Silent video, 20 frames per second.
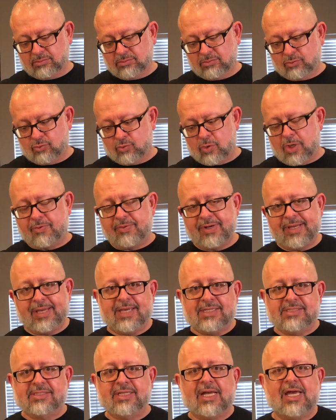
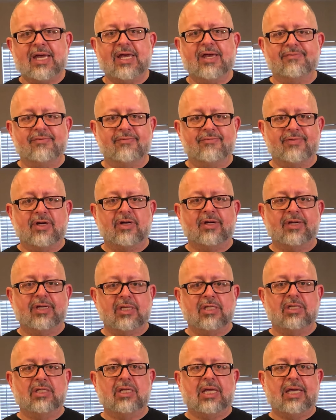Rodriguez and I have a very
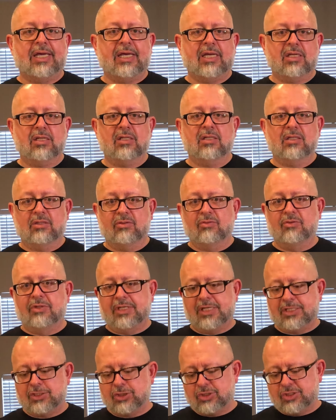good
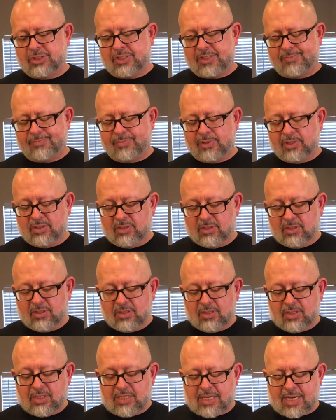relationship.
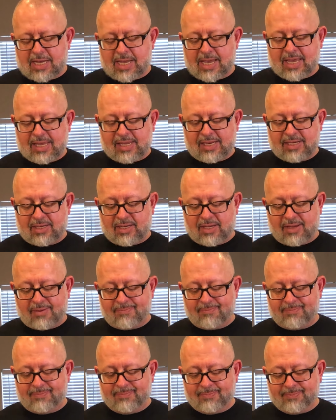
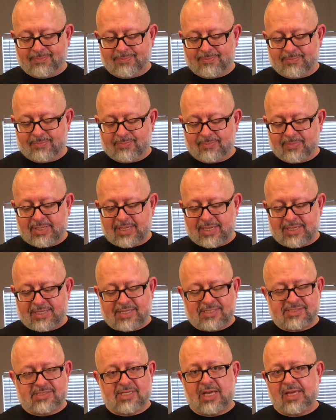And he
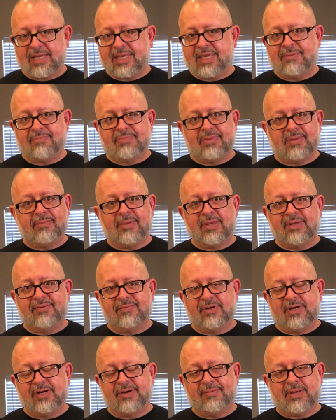does not keep them in
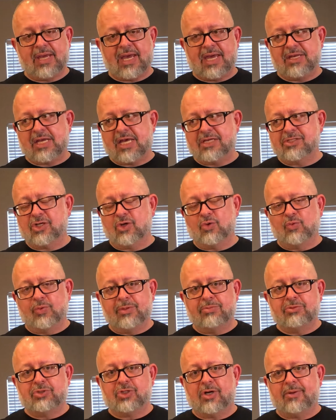very, I saw
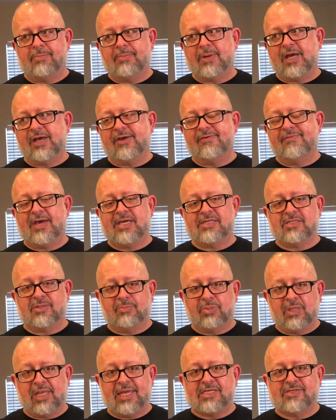Rip Sharp Knife has a
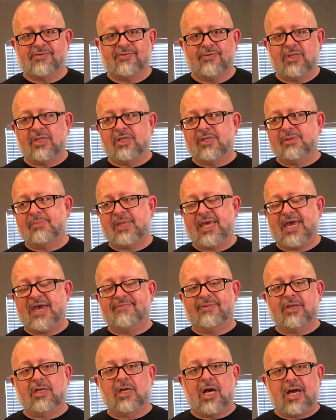place for them. They
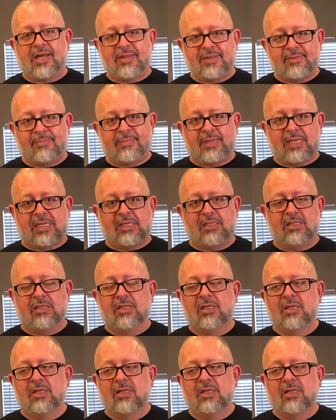haven't gotten them in.